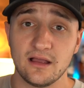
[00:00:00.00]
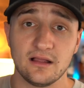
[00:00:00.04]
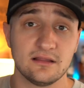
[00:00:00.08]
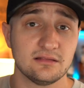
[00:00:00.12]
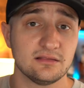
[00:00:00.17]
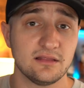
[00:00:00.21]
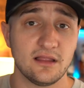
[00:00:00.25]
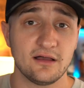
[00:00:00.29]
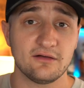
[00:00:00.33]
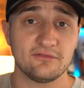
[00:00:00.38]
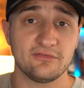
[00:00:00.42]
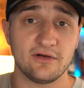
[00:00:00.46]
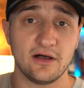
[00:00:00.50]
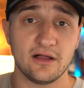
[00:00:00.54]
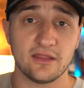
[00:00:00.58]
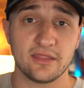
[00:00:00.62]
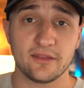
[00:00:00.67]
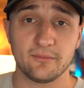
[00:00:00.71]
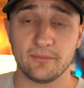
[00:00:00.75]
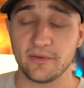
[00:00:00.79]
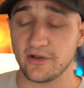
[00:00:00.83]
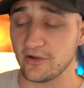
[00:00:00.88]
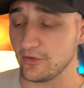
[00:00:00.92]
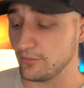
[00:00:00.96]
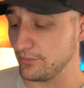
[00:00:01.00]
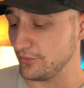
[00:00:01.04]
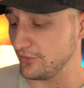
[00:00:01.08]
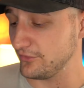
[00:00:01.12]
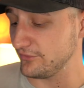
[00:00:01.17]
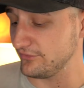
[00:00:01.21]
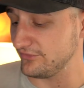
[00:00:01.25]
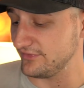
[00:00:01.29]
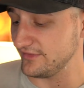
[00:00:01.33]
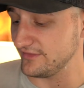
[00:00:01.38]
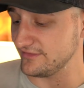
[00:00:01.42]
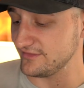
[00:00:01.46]
Love all the barrel
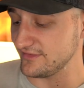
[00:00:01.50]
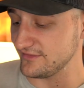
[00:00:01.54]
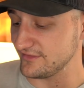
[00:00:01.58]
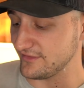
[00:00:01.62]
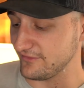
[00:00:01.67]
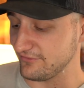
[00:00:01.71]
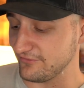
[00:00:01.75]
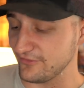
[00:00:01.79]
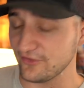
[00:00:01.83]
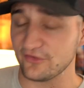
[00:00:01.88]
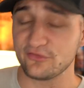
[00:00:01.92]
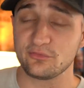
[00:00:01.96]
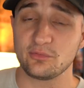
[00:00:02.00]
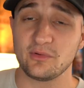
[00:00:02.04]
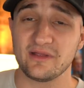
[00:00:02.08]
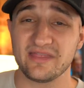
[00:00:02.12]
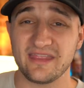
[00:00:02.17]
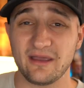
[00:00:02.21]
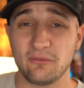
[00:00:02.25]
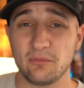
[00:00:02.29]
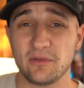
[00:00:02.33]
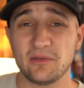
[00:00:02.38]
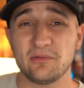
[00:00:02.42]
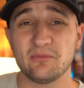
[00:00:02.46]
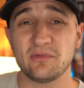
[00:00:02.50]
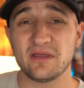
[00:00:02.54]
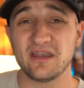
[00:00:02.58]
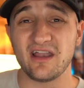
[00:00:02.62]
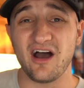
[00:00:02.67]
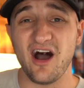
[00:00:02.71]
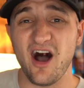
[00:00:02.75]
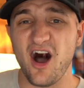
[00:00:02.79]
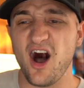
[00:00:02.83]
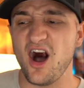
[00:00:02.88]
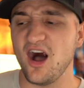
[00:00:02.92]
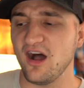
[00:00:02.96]
proofs. This is the first one that we went
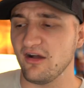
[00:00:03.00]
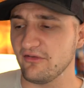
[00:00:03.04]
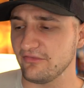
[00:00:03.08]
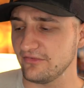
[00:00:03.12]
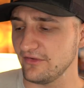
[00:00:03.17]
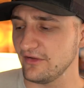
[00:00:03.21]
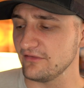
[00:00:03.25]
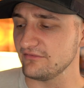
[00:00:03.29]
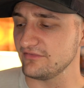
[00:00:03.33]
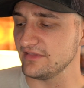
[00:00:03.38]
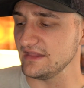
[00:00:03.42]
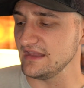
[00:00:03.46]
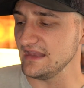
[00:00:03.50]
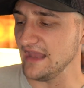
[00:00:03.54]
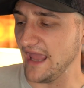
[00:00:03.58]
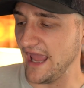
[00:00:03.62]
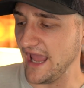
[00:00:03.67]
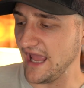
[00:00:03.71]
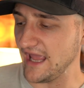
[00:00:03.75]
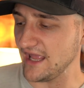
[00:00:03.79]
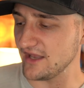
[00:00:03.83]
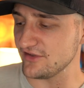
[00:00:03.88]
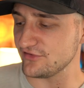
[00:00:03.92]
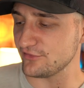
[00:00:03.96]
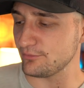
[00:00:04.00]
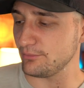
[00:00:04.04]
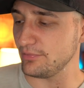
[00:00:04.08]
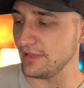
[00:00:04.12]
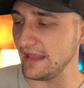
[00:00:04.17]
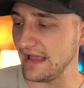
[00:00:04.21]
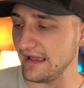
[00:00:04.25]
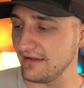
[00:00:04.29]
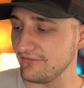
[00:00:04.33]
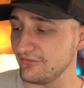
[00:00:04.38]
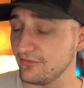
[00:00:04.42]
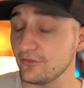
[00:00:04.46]
off of the age
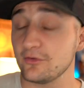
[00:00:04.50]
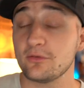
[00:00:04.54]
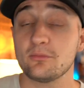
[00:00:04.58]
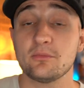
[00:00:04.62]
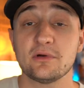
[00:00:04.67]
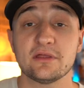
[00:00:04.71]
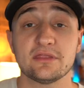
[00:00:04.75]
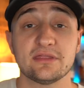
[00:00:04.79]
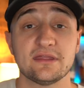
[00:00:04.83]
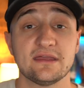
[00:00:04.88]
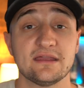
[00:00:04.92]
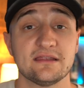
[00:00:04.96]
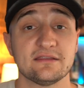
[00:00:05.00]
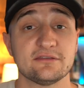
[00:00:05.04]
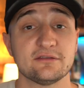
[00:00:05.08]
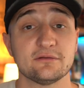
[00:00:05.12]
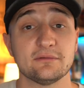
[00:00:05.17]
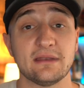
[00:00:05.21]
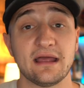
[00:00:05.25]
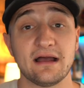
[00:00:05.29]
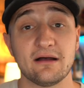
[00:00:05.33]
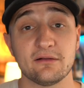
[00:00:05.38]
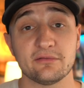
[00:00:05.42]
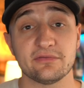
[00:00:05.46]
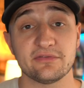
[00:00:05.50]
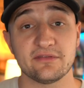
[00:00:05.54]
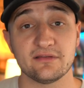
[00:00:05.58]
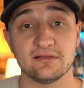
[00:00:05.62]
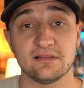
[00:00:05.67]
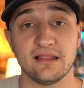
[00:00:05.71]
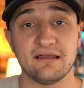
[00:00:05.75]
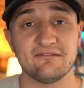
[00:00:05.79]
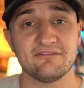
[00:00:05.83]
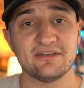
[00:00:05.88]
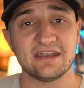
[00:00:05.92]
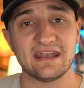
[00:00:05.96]
platform with it. So now it's
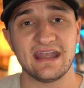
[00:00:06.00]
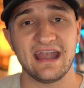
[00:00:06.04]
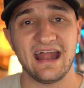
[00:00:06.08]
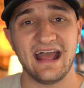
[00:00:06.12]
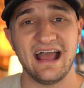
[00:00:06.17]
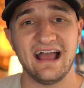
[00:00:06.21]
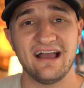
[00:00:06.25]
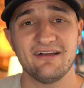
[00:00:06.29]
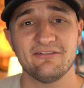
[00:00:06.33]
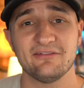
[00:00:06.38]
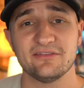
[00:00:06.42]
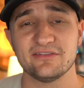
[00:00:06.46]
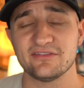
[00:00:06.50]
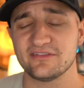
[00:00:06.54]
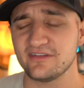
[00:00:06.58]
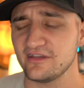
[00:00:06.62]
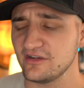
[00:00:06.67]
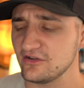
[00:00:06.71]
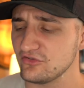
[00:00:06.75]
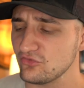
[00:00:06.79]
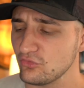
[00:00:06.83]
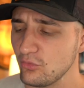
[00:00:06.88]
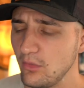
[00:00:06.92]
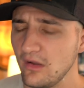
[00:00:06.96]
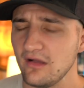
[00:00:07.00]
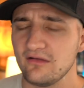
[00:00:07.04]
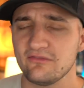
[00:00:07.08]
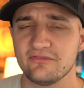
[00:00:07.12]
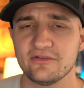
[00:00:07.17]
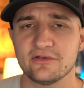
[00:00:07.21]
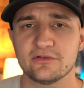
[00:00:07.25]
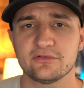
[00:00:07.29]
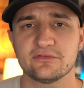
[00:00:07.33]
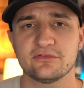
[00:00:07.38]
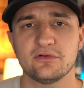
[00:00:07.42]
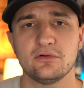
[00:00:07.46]
11 and a half instead of 12
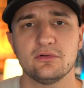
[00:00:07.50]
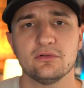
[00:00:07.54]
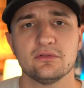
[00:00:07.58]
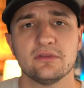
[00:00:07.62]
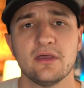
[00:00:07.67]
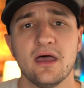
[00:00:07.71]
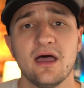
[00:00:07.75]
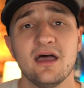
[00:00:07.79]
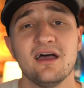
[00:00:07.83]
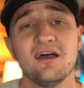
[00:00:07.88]
years old.